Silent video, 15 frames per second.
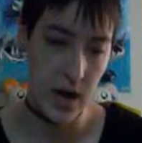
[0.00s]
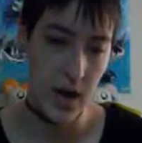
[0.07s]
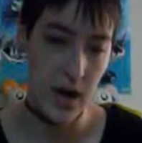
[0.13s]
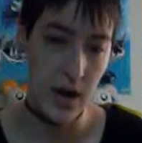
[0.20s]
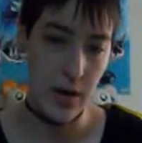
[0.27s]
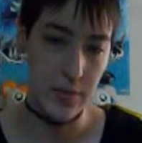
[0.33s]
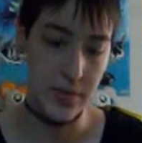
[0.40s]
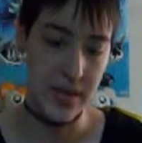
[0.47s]

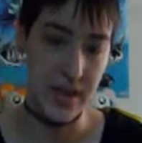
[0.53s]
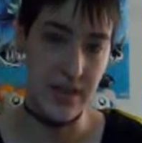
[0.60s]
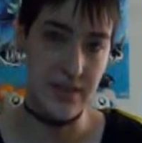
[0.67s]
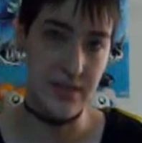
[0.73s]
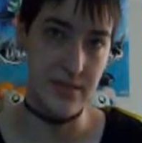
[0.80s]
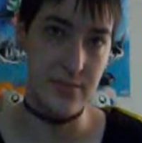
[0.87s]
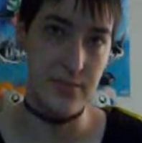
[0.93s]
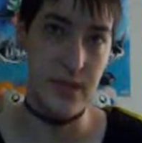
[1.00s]
Um,
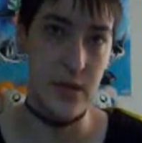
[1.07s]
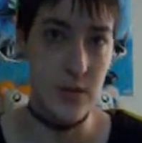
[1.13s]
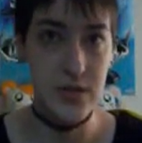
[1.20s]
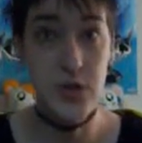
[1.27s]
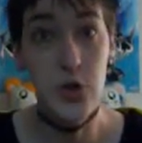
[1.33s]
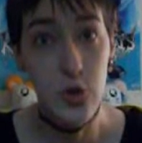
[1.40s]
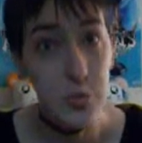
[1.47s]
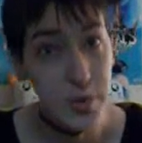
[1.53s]
because it was
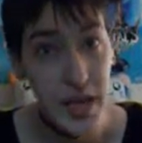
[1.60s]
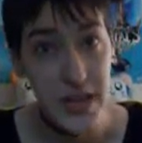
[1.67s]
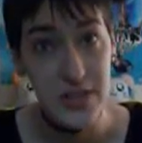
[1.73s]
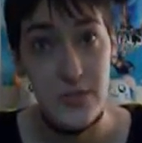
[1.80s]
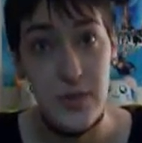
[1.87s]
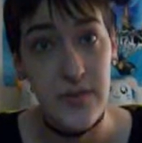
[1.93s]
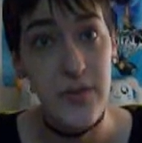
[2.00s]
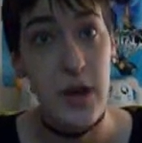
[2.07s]
a new
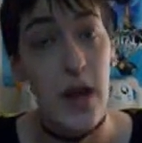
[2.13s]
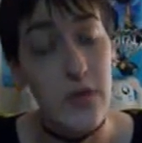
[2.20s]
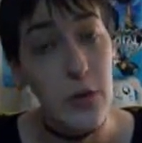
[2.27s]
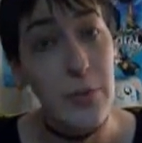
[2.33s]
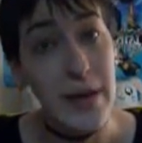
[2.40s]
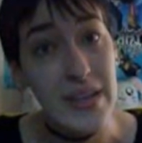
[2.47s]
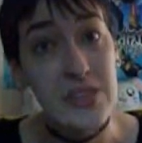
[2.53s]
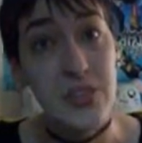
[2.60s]
place we've never
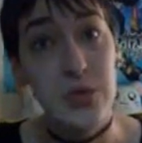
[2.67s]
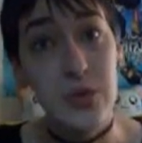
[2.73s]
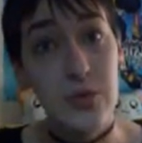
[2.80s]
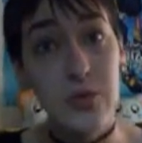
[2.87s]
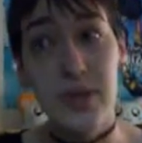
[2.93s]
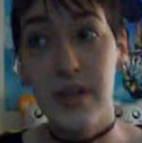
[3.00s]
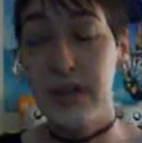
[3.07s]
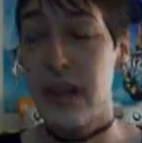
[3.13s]
been
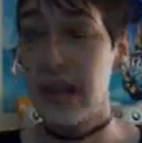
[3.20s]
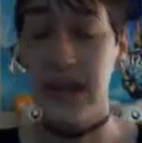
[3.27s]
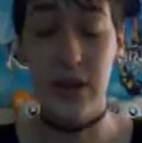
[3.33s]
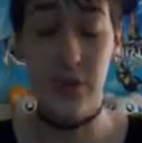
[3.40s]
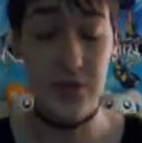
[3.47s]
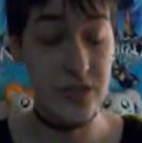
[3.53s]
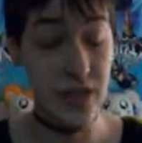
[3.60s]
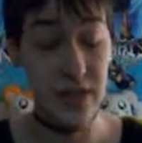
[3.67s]
to. Like it
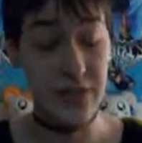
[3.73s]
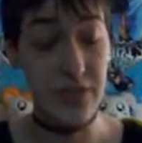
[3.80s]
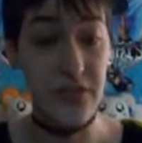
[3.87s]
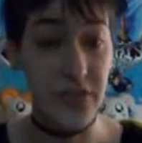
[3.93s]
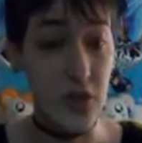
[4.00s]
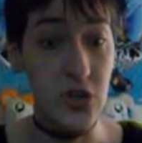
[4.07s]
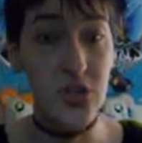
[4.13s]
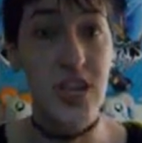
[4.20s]
was our
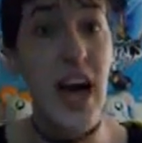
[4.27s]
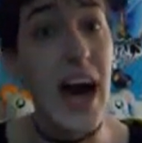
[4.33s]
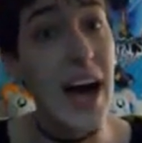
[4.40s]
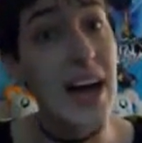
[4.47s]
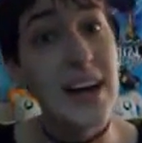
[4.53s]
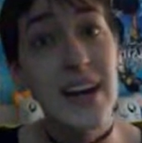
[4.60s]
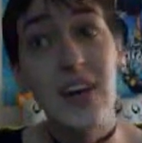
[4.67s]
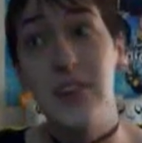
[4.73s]
first
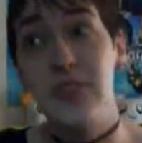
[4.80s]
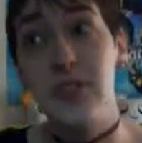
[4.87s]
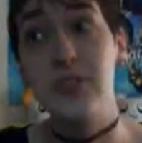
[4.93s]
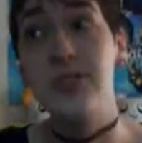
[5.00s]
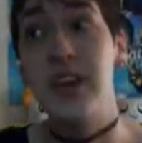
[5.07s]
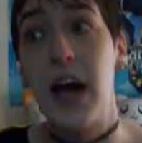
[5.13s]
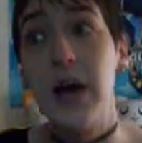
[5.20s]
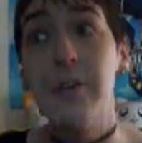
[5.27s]
con and our
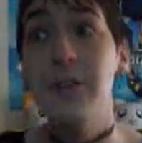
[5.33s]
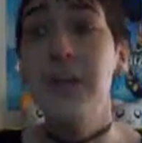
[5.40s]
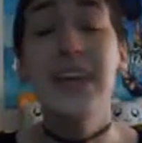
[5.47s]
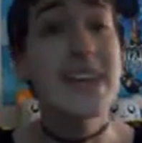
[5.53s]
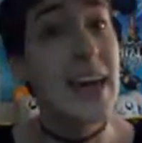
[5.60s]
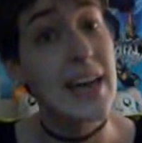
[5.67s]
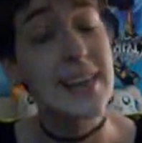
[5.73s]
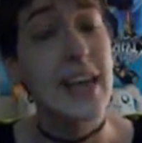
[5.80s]
first time
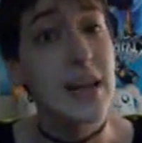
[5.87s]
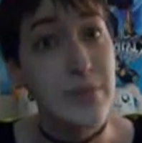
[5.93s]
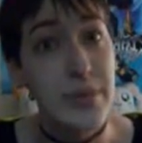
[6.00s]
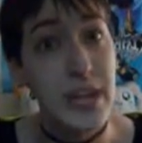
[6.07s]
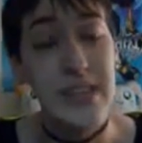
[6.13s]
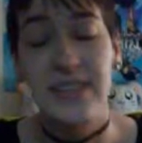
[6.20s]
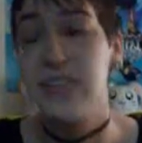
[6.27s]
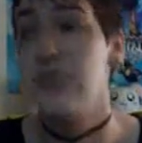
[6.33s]
being at that
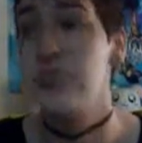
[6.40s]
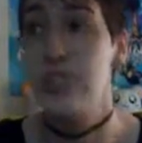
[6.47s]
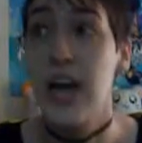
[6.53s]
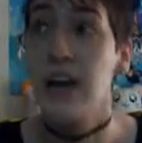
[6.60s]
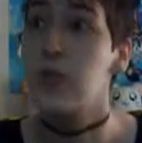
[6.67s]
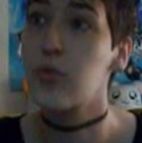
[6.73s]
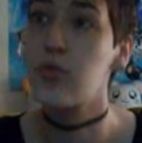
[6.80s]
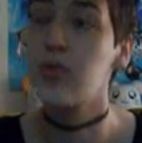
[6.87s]
place in
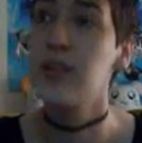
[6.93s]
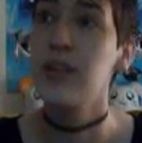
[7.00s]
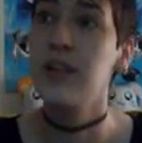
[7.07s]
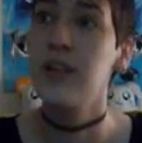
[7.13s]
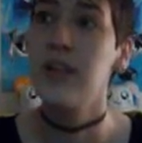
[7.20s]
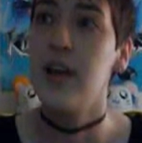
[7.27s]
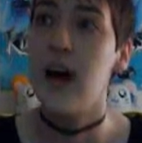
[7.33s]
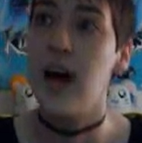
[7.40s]
general.
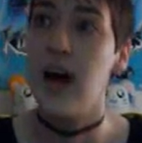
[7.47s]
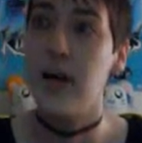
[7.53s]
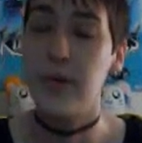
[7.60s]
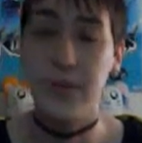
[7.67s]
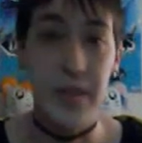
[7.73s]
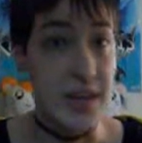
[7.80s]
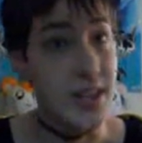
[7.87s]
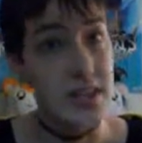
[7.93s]
Um,
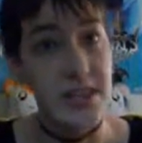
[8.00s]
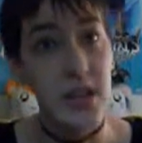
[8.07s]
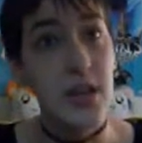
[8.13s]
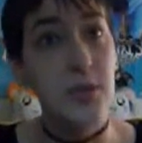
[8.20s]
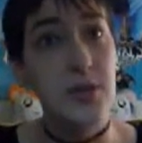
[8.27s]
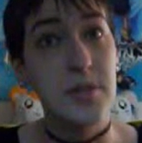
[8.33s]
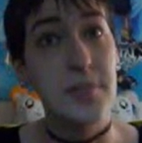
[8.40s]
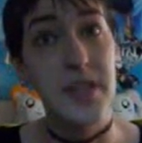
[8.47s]
I'm not gonna tell
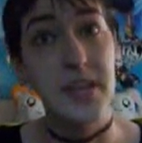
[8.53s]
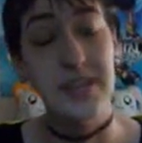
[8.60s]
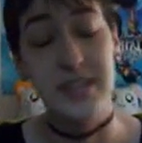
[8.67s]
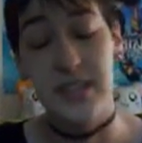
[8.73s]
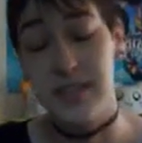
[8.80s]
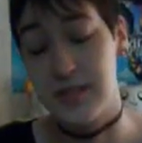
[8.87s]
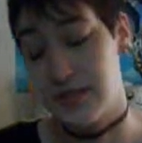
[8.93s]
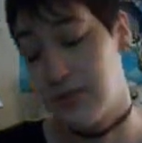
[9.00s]
you what the place
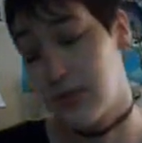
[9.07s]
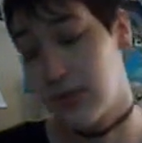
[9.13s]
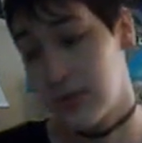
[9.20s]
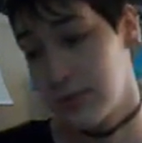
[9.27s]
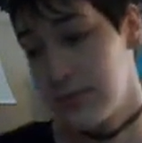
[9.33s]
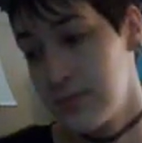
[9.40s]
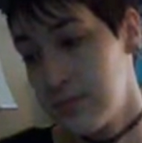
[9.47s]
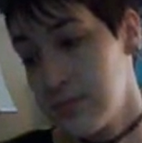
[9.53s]
is
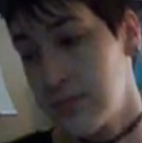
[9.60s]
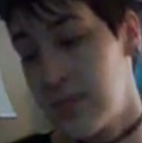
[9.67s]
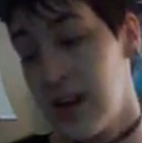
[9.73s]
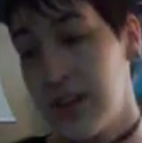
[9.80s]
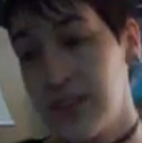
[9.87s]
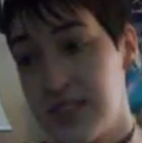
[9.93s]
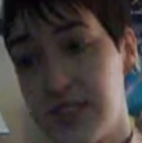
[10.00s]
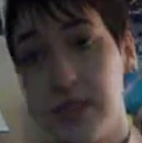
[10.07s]
for
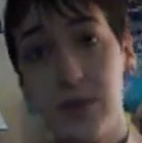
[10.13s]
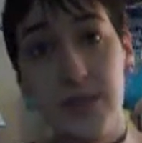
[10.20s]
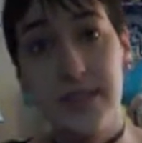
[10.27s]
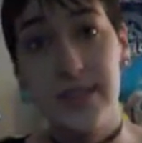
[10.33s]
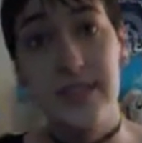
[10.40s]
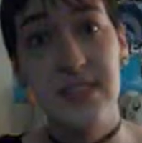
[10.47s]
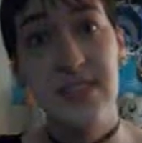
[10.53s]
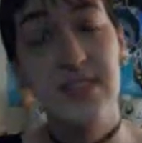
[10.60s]
privacy
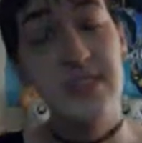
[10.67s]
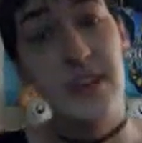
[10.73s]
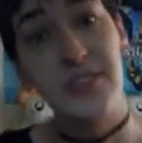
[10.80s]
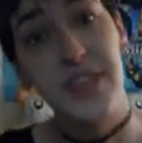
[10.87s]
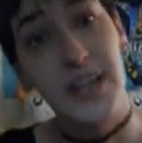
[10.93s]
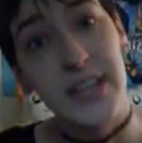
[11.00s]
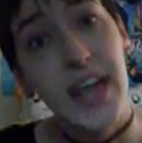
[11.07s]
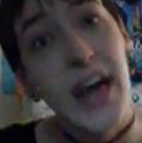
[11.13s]
reasons and stuff
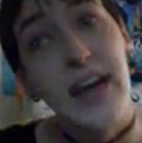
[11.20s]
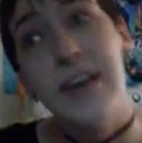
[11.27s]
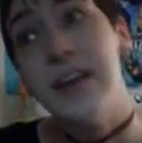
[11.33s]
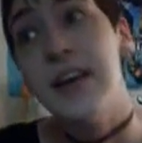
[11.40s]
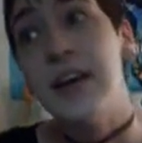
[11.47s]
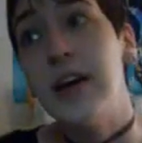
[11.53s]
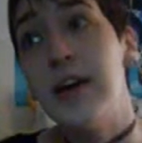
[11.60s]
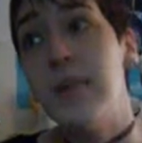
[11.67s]
like that.
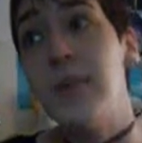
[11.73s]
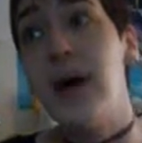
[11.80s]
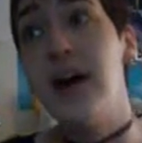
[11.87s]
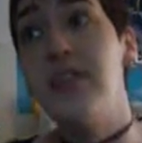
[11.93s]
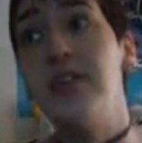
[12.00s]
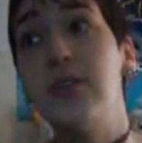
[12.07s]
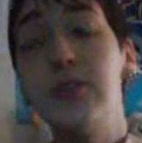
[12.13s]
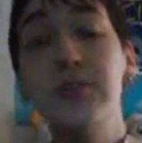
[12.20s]

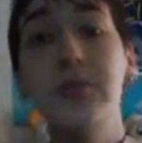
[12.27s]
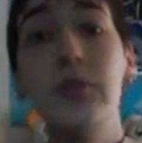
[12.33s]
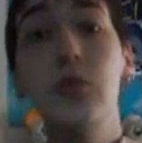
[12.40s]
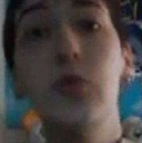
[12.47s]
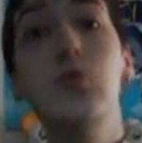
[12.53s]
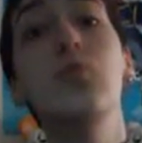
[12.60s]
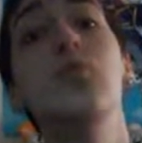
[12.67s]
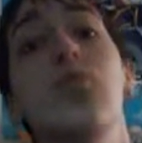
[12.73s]
But those of you who